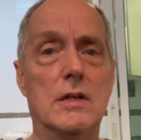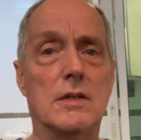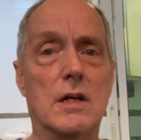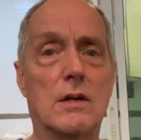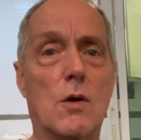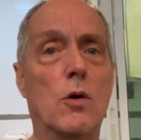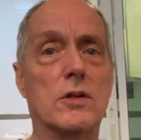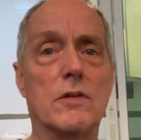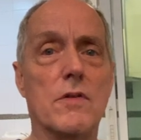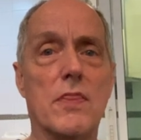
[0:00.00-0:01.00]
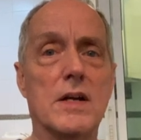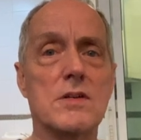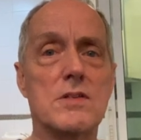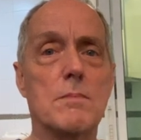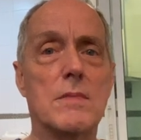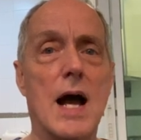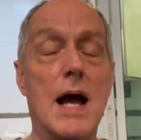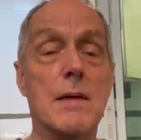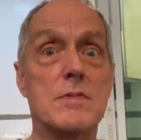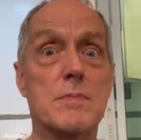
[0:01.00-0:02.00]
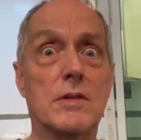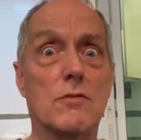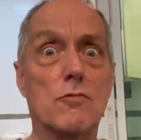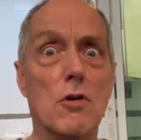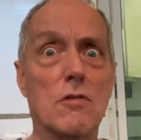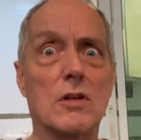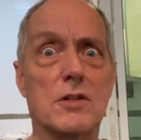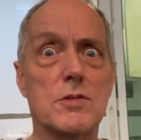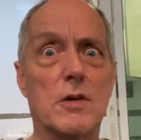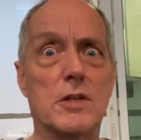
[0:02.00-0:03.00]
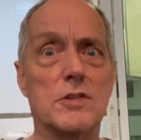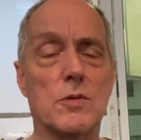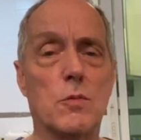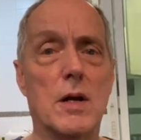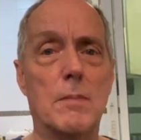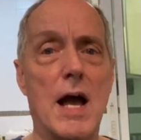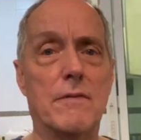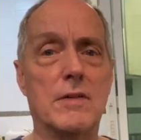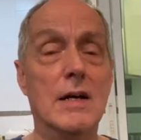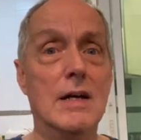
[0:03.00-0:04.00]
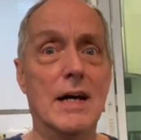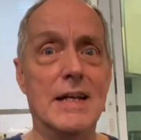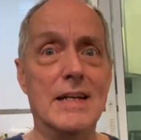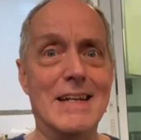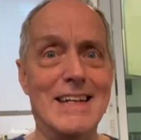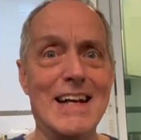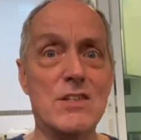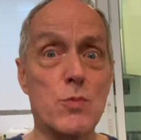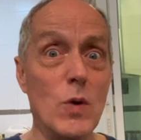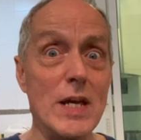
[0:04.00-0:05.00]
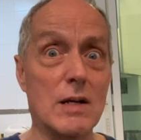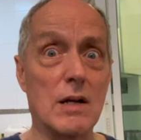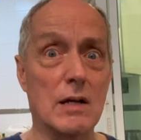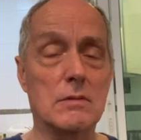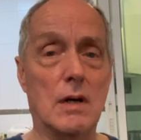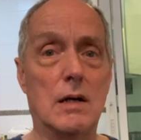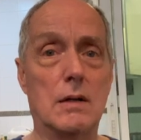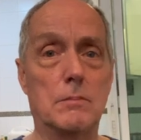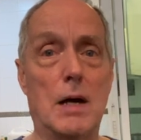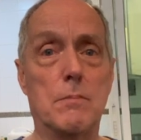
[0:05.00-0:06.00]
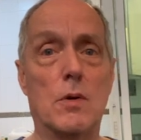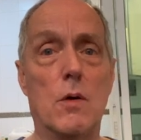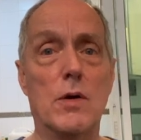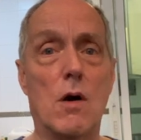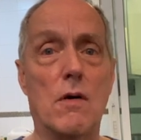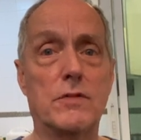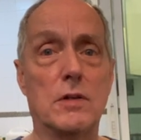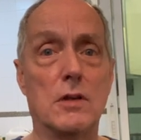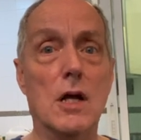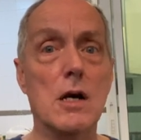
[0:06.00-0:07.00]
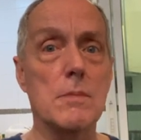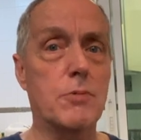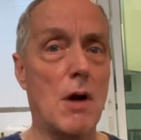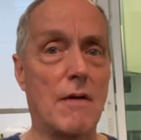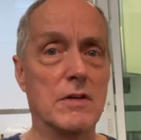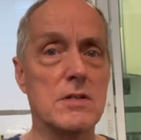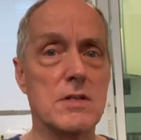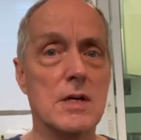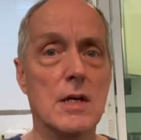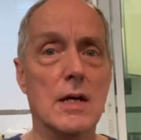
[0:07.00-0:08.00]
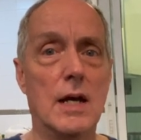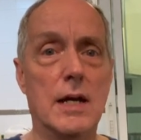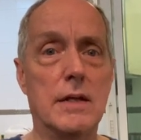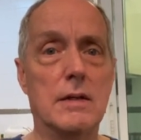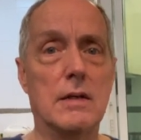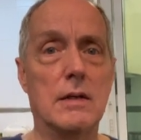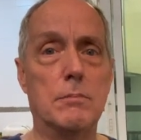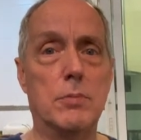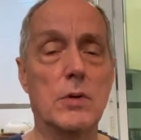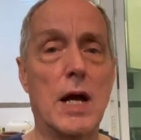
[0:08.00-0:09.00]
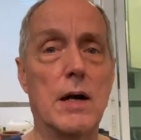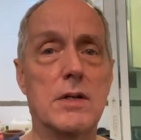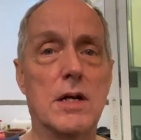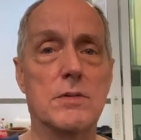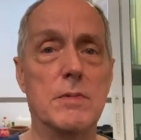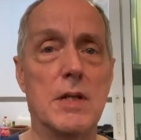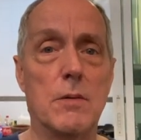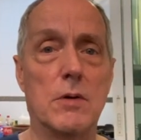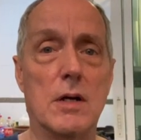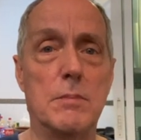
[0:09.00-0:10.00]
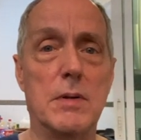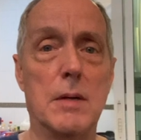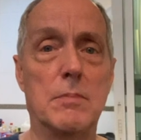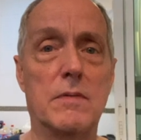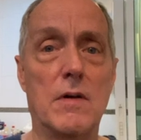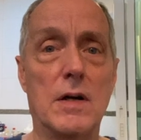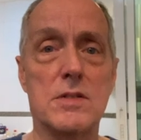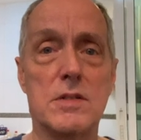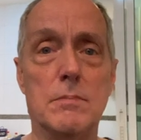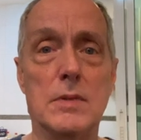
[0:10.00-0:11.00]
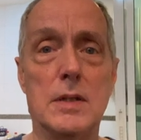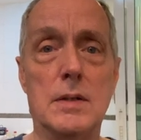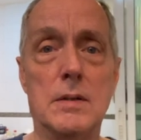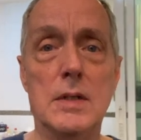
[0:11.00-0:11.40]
They are called different things sometimes, but the rural expressions are what I'm after. And next week, I'm going off to Lai Province. And Bu Khao tells me that we're going to be able to find some